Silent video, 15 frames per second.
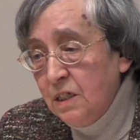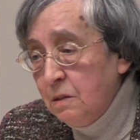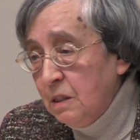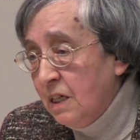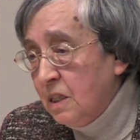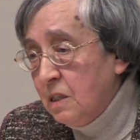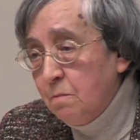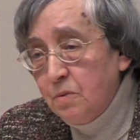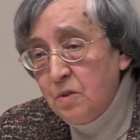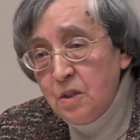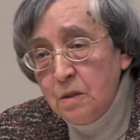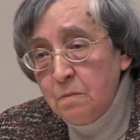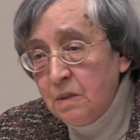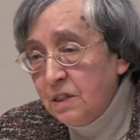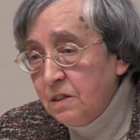
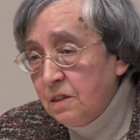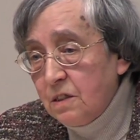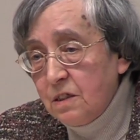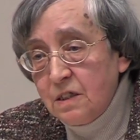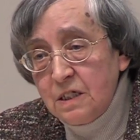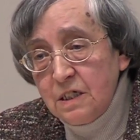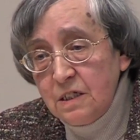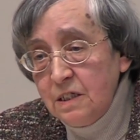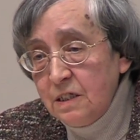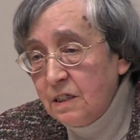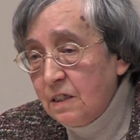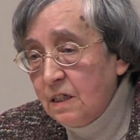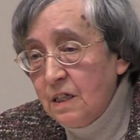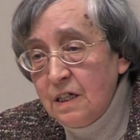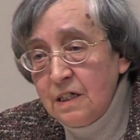Unemployment didn't
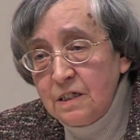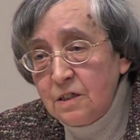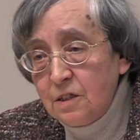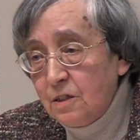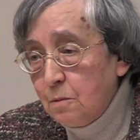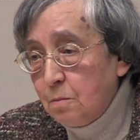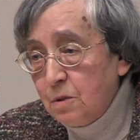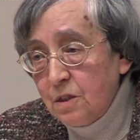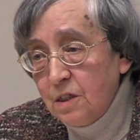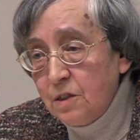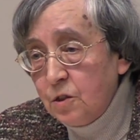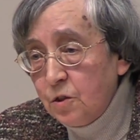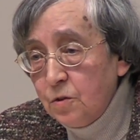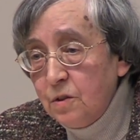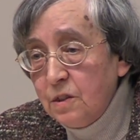rise
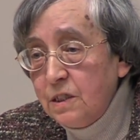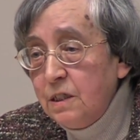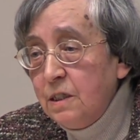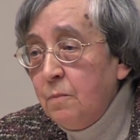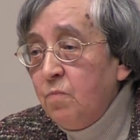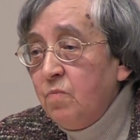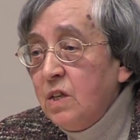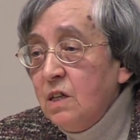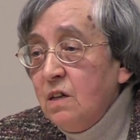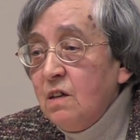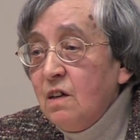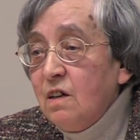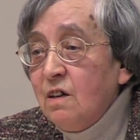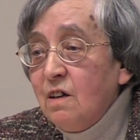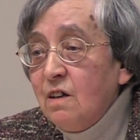substantially,
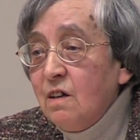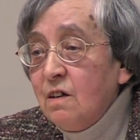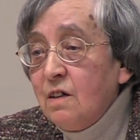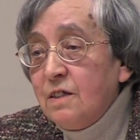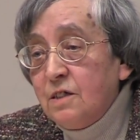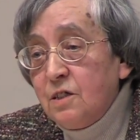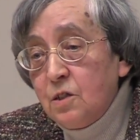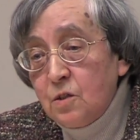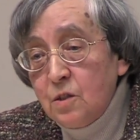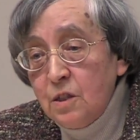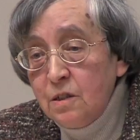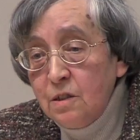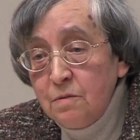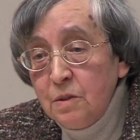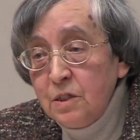the
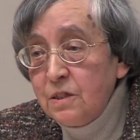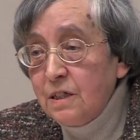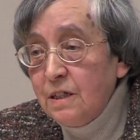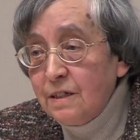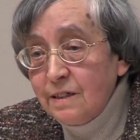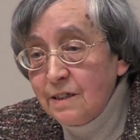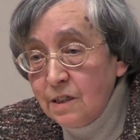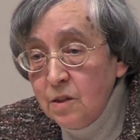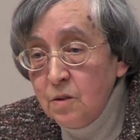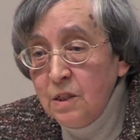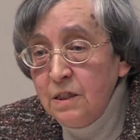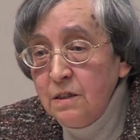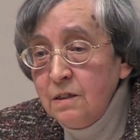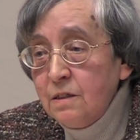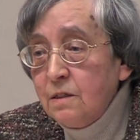economies are
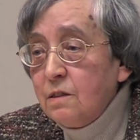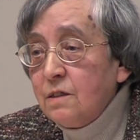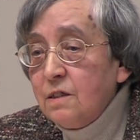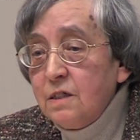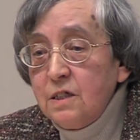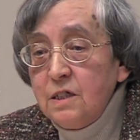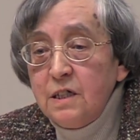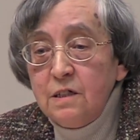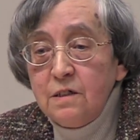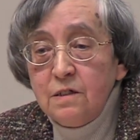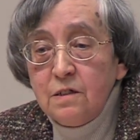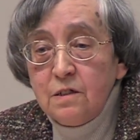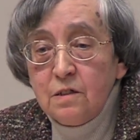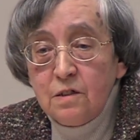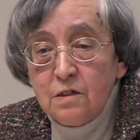growing,
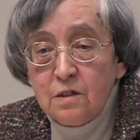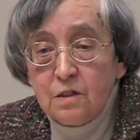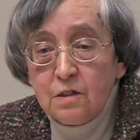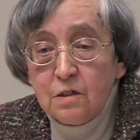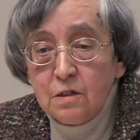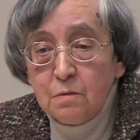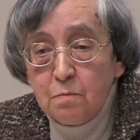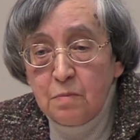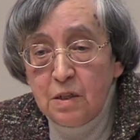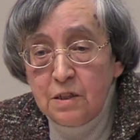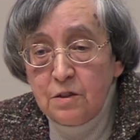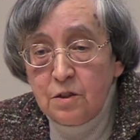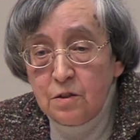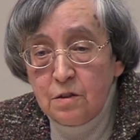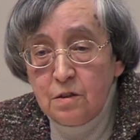and the
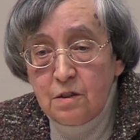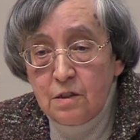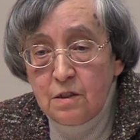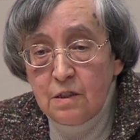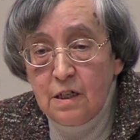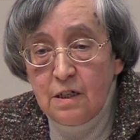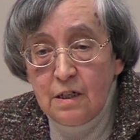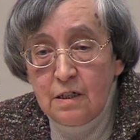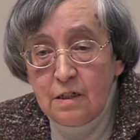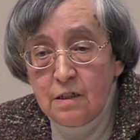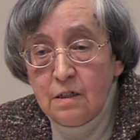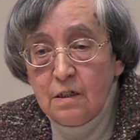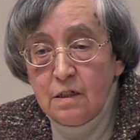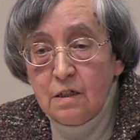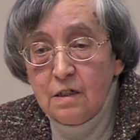budgets are
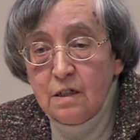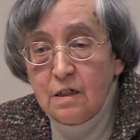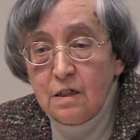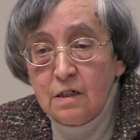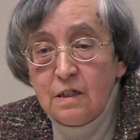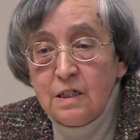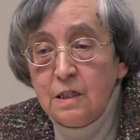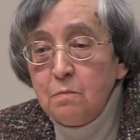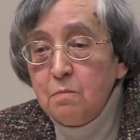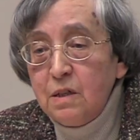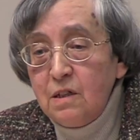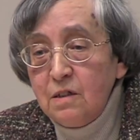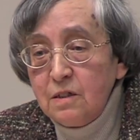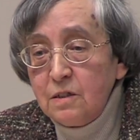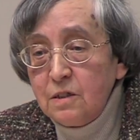in
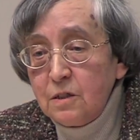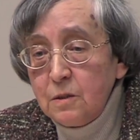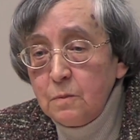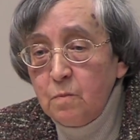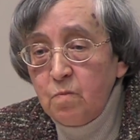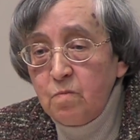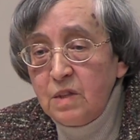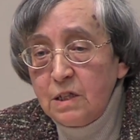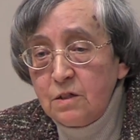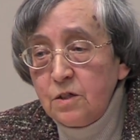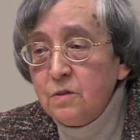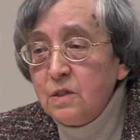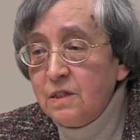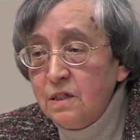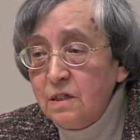balance. So
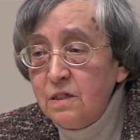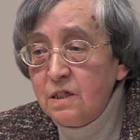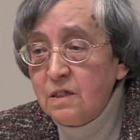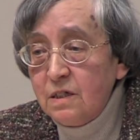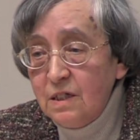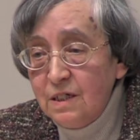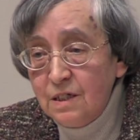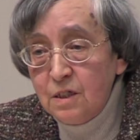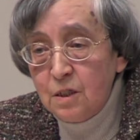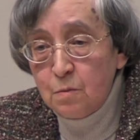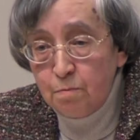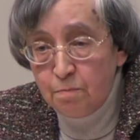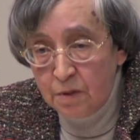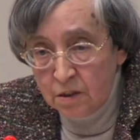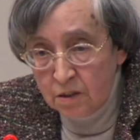this is
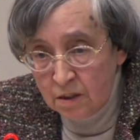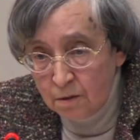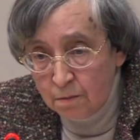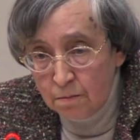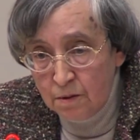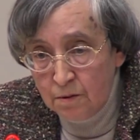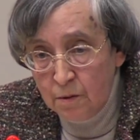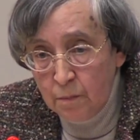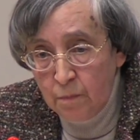possible.